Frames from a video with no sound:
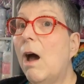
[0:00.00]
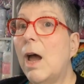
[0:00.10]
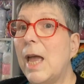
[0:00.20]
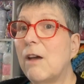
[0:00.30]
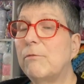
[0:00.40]

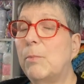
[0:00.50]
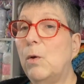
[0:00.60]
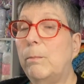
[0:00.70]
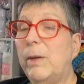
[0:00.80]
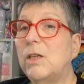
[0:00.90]
I have
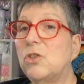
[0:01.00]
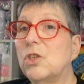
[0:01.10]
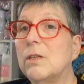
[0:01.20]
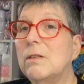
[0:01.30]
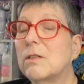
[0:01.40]
put
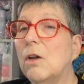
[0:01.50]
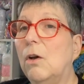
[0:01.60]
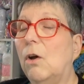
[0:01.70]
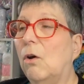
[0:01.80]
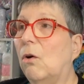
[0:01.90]
pictures
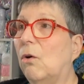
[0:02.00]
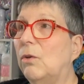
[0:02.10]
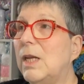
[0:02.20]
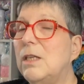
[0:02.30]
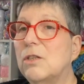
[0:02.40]

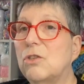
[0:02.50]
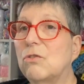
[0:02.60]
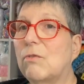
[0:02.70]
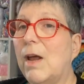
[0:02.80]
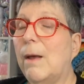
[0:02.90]
on
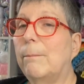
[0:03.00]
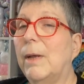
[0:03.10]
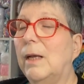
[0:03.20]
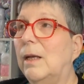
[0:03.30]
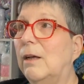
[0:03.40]
Instagram,
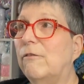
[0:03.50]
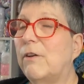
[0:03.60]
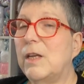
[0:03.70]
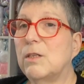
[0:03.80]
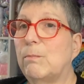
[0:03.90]

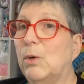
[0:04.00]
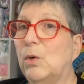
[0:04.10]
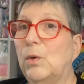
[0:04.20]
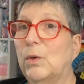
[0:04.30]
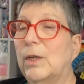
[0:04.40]

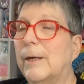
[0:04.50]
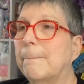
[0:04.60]
Facebook,